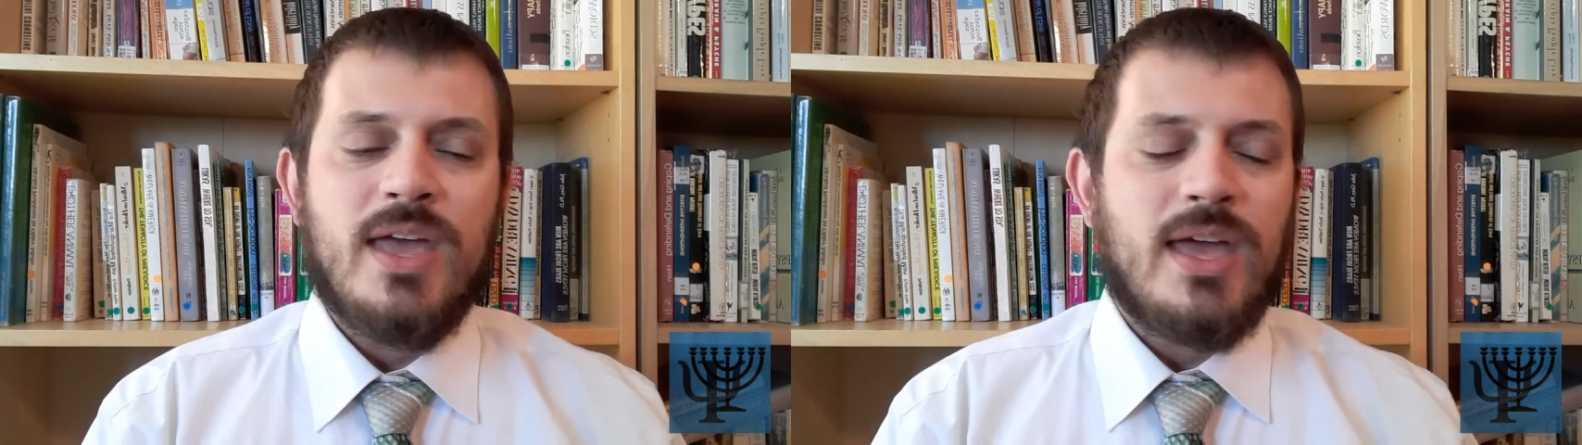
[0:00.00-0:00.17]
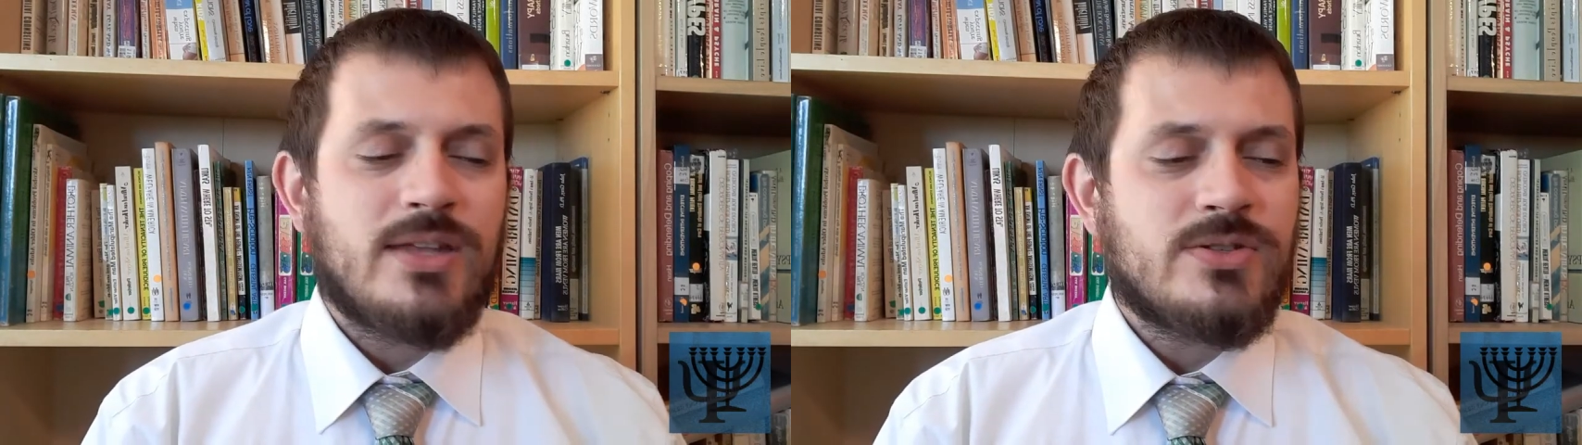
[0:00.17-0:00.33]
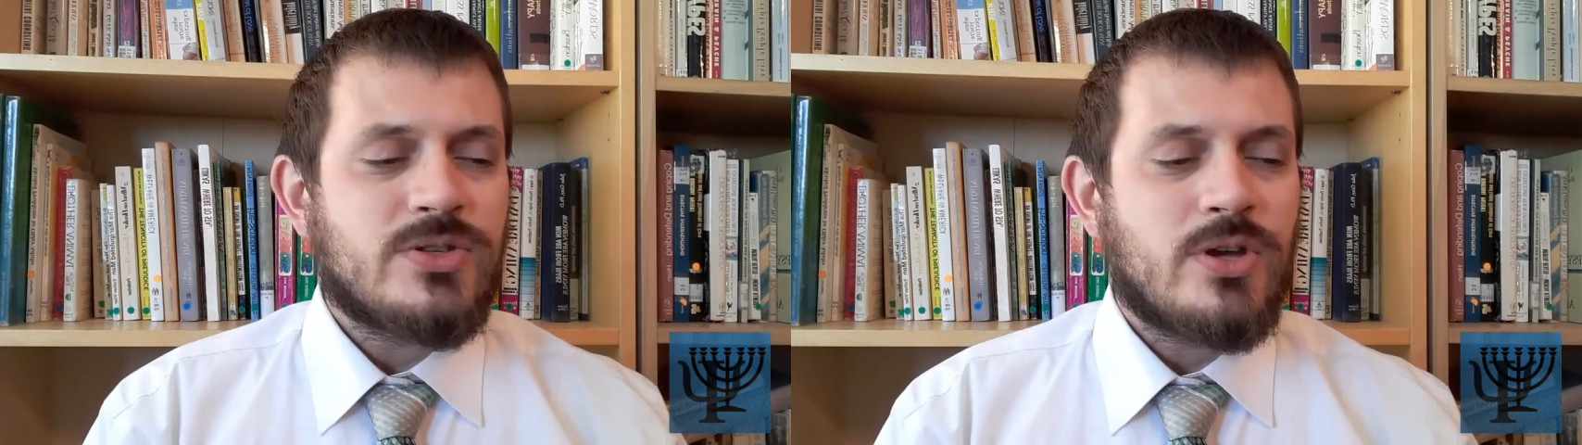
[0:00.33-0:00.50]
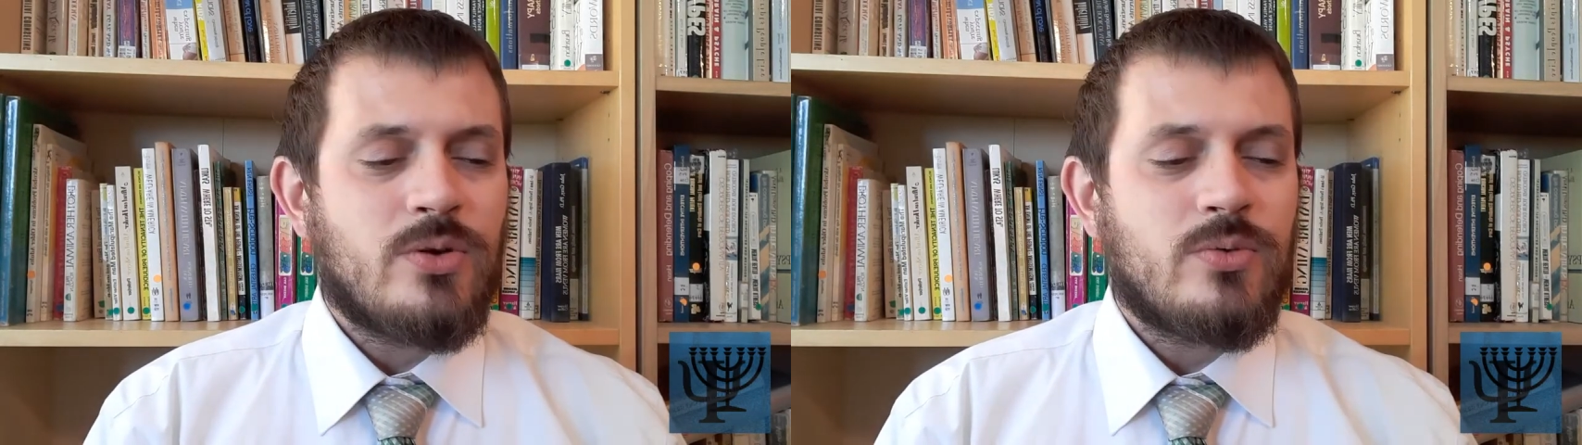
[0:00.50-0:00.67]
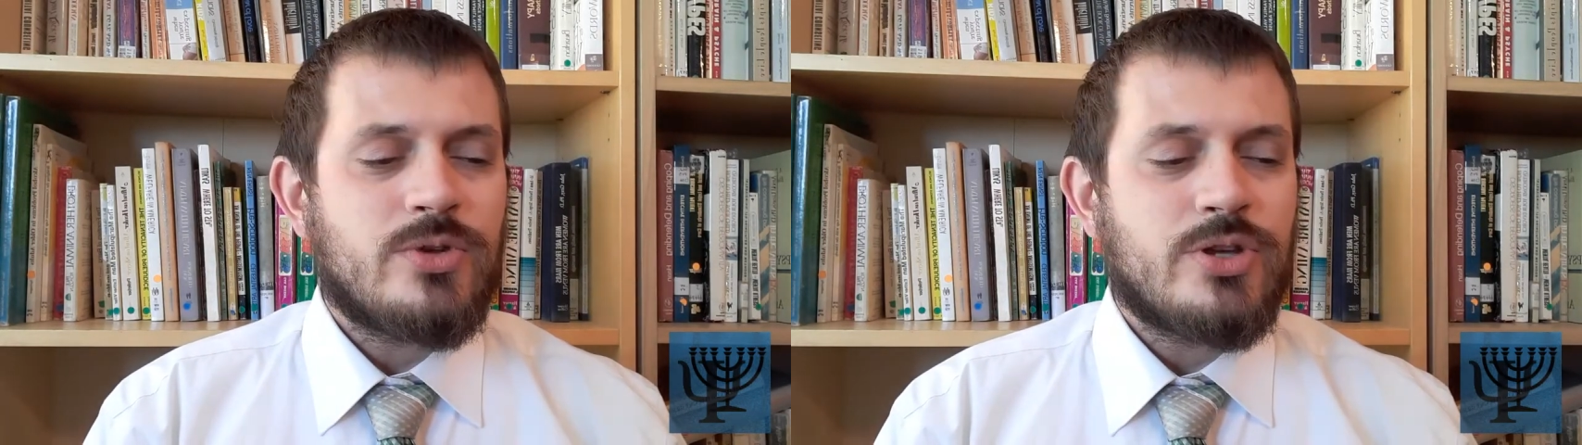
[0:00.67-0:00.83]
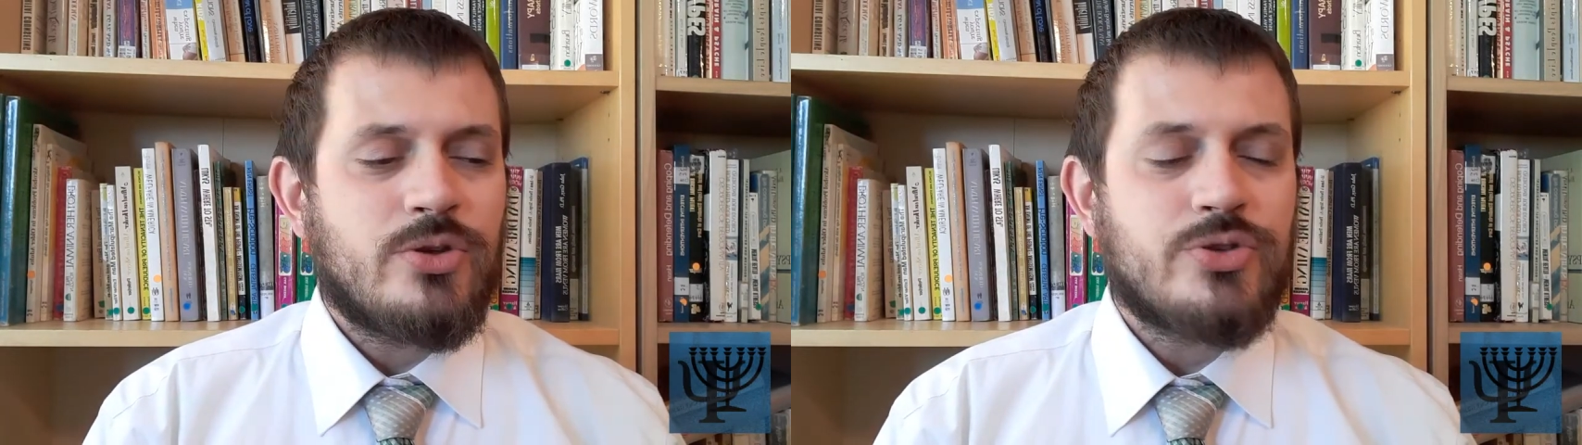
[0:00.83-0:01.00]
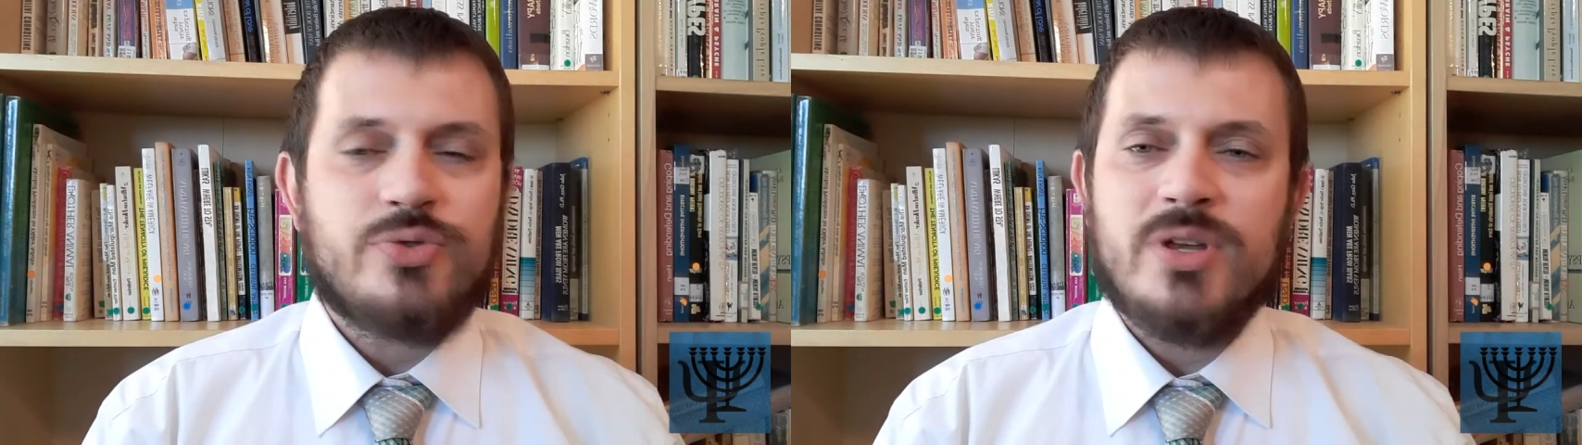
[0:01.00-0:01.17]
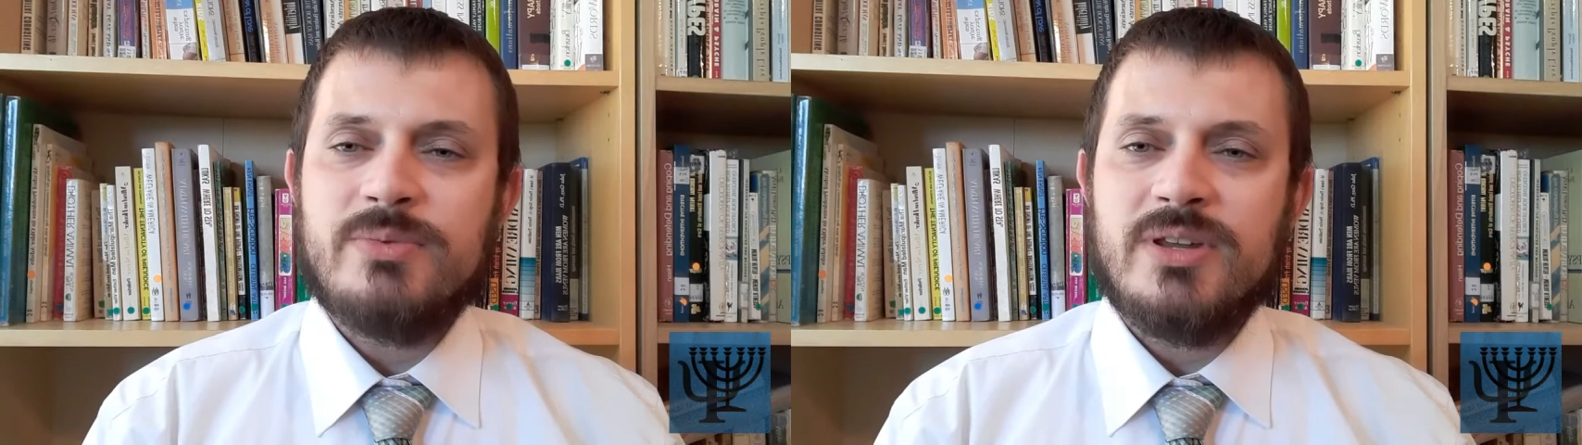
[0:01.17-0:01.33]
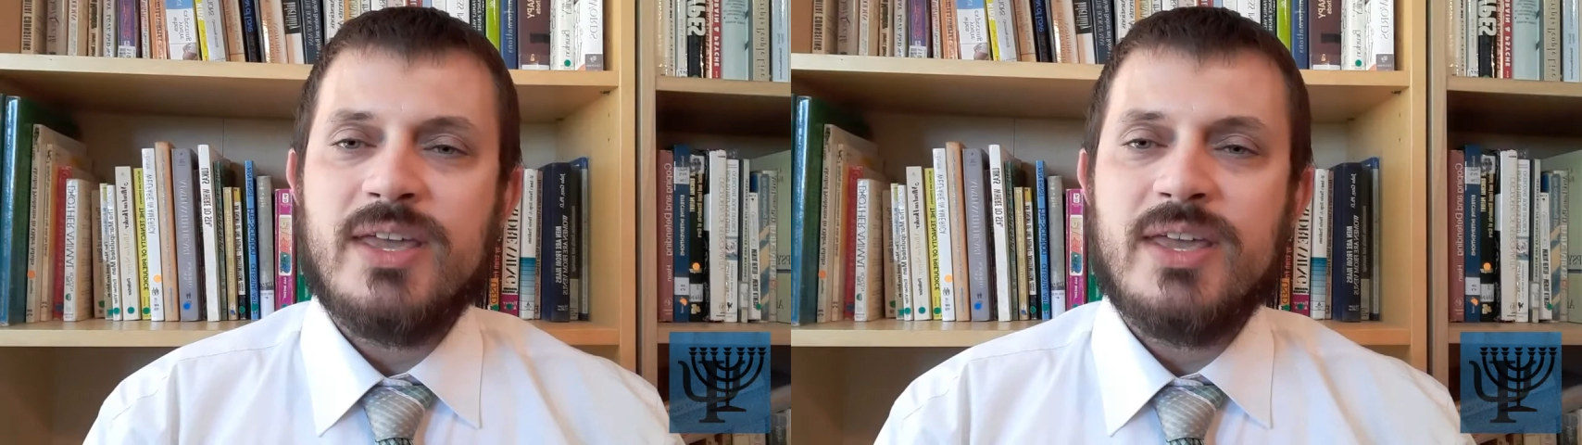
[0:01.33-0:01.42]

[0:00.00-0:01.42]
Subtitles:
And so, the treatment